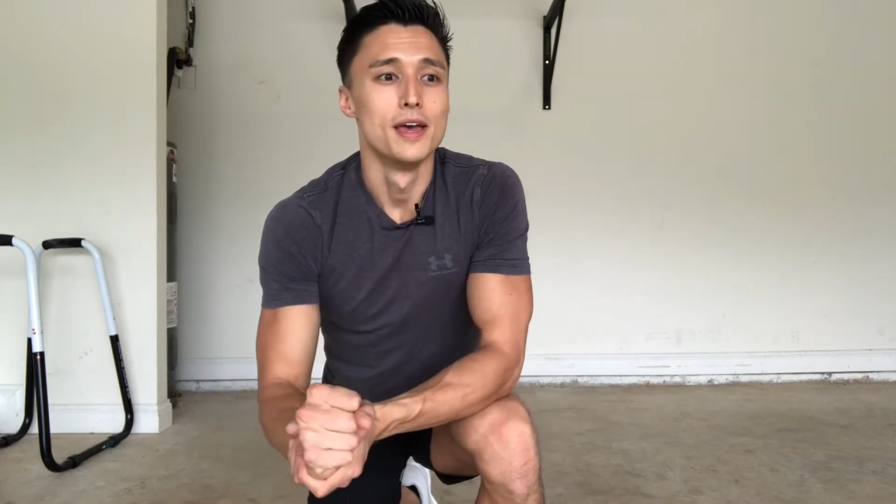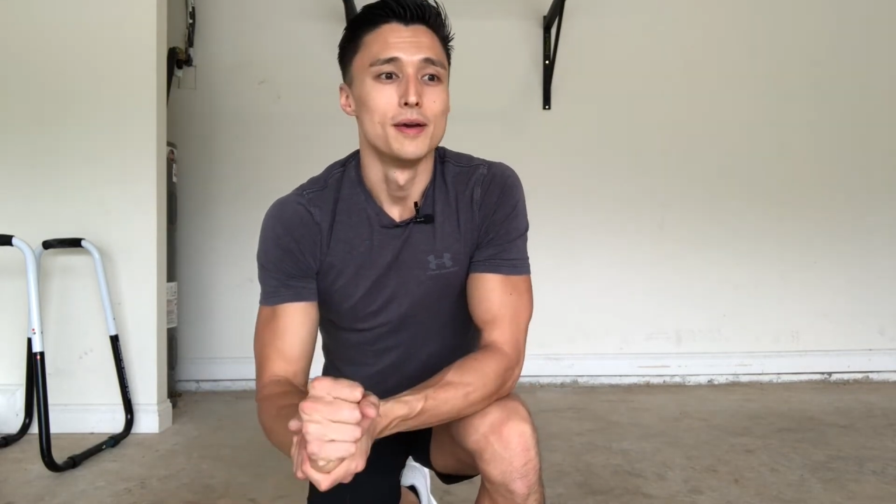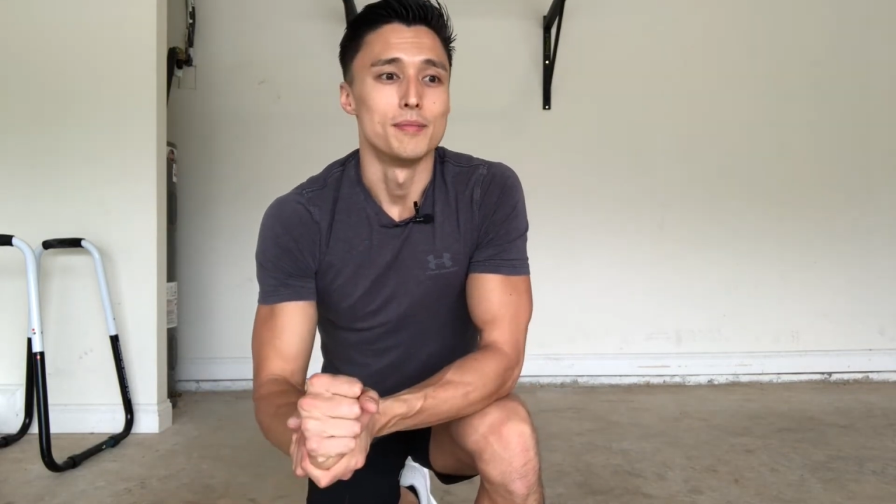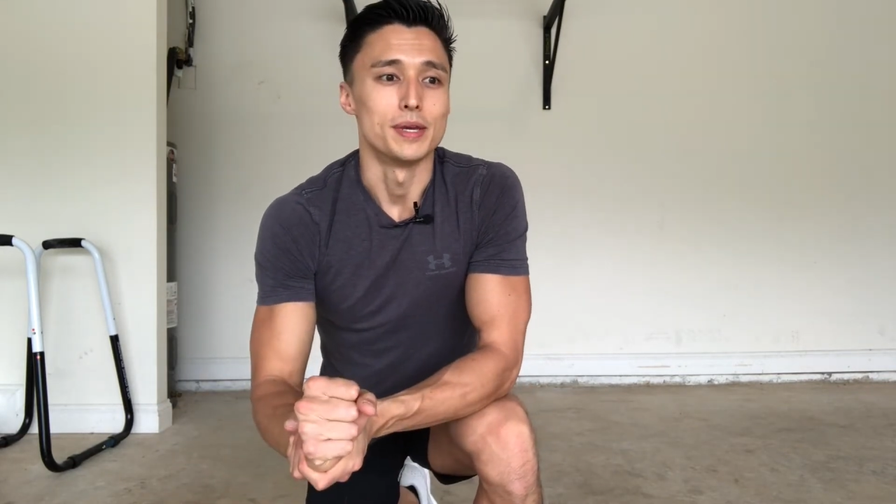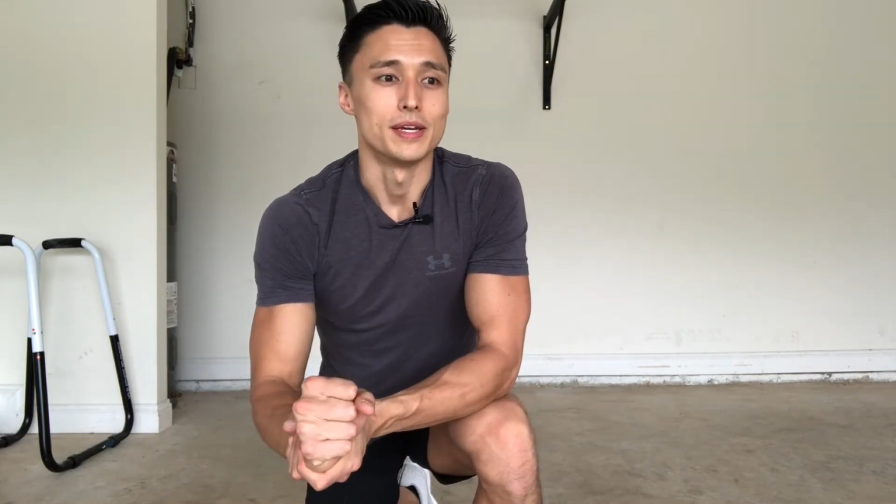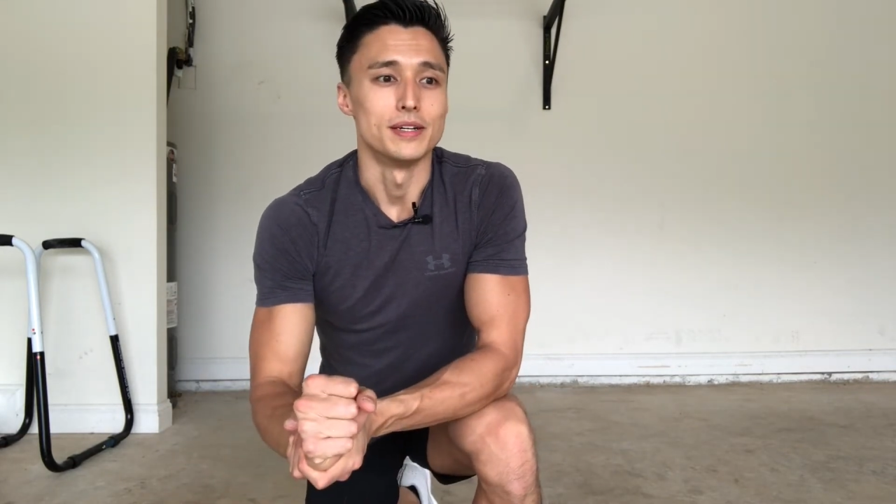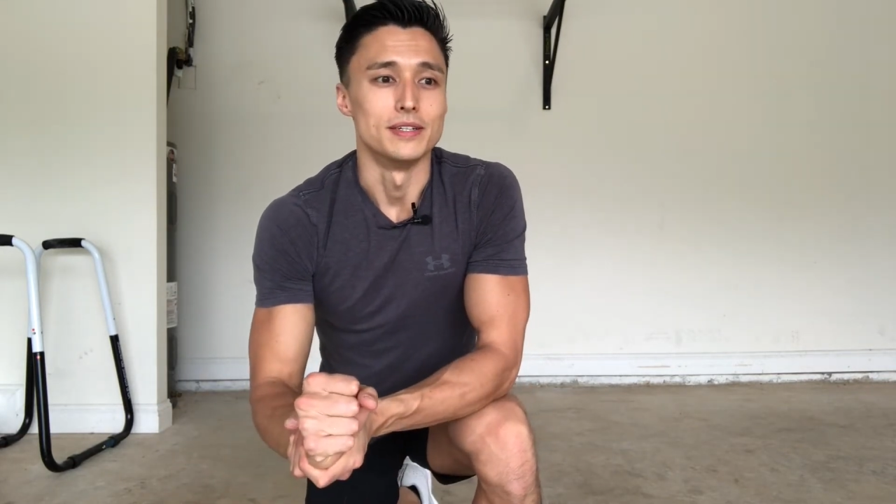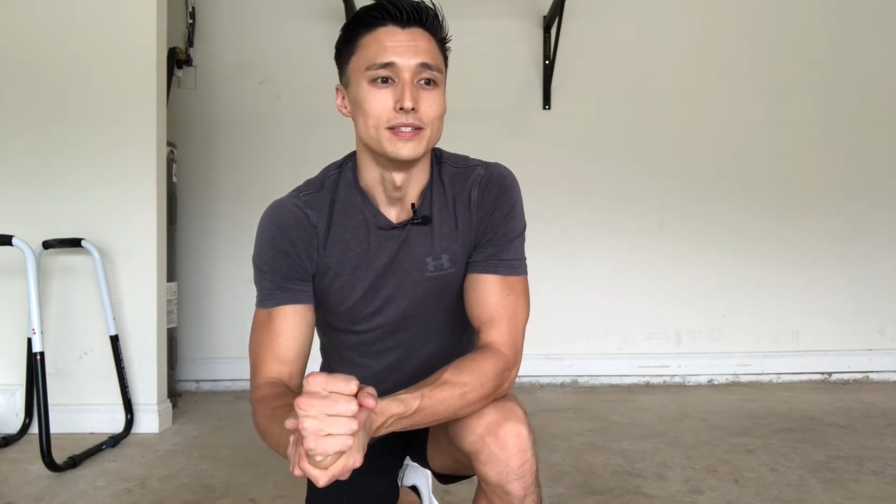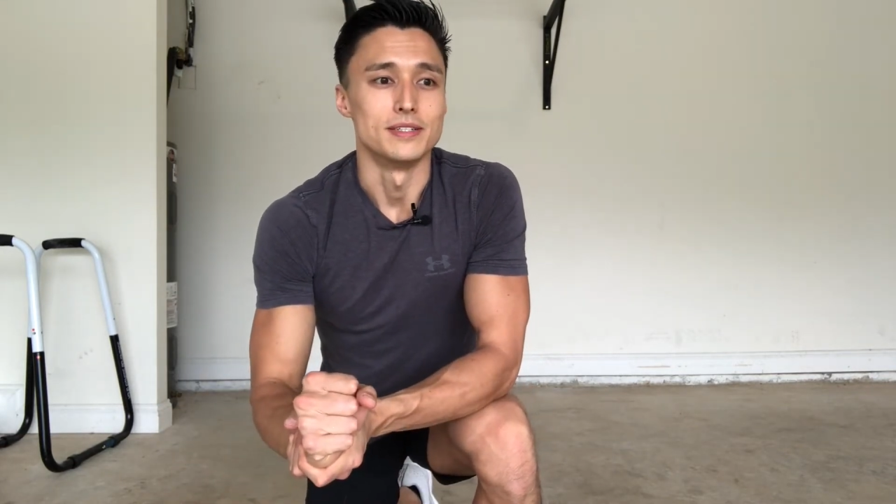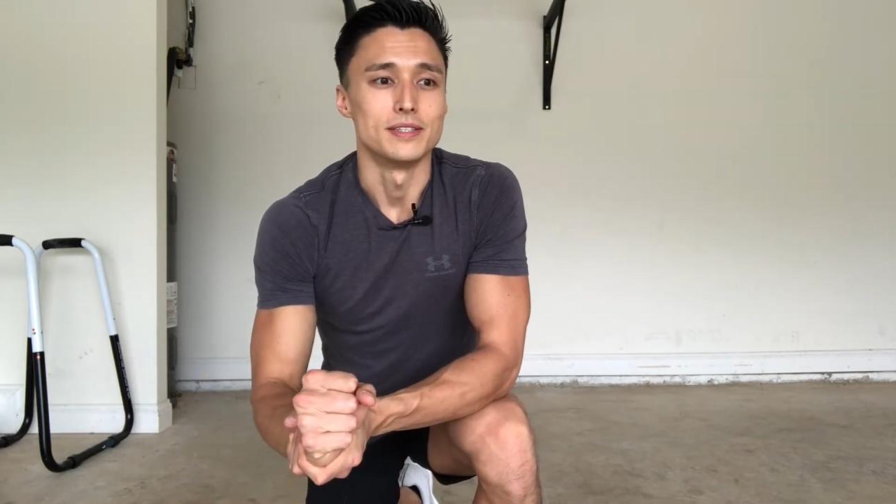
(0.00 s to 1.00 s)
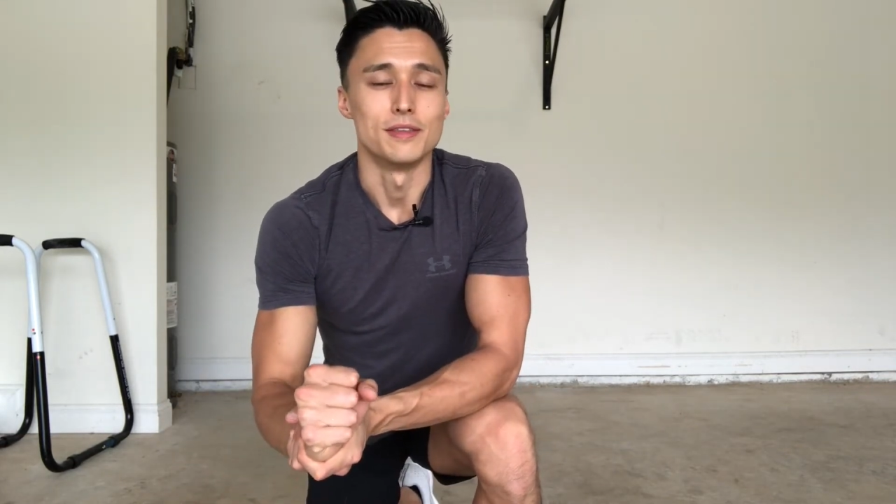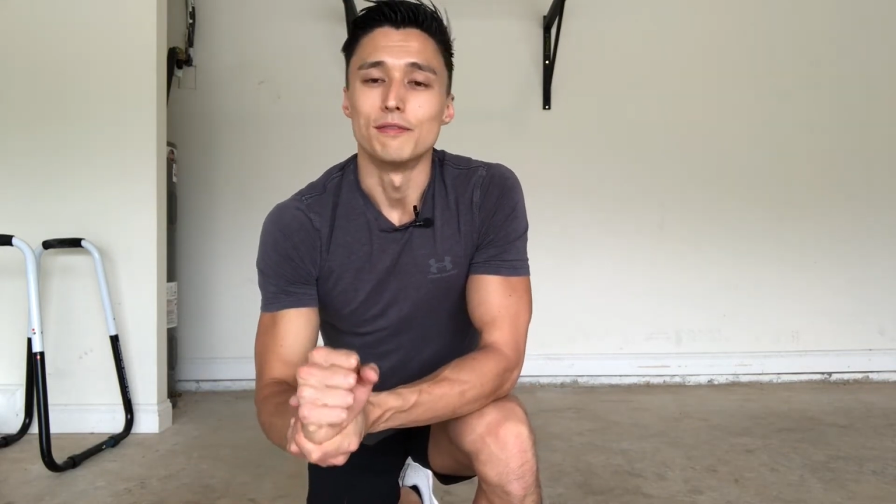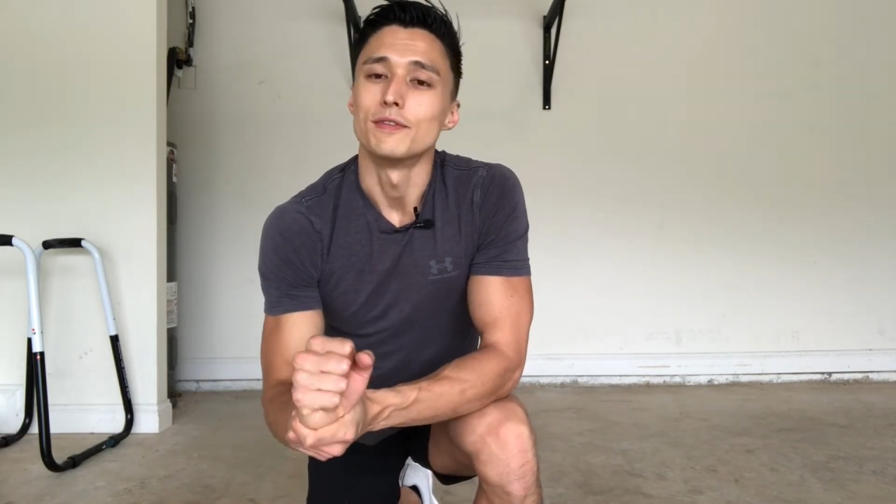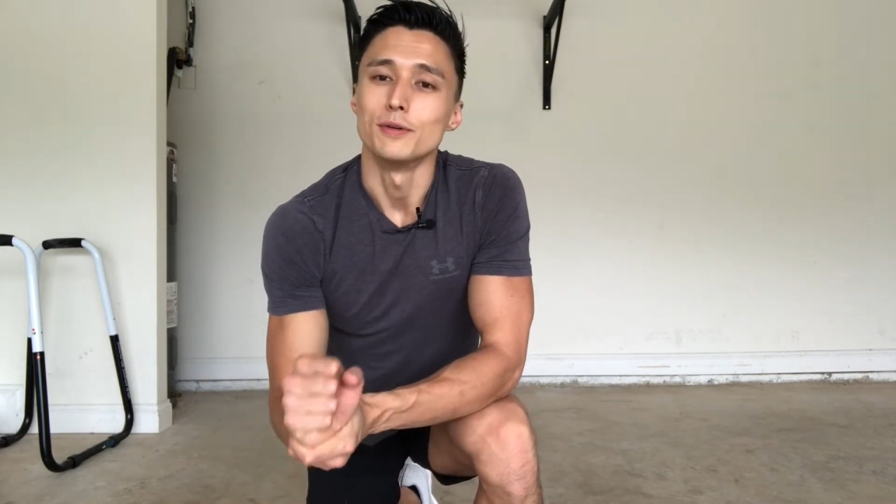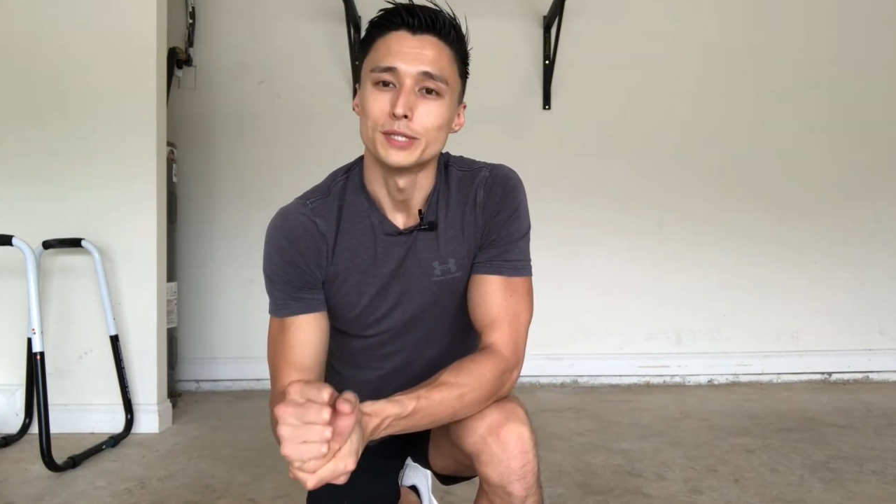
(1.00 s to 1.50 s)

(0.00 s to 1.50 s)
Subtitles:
because the few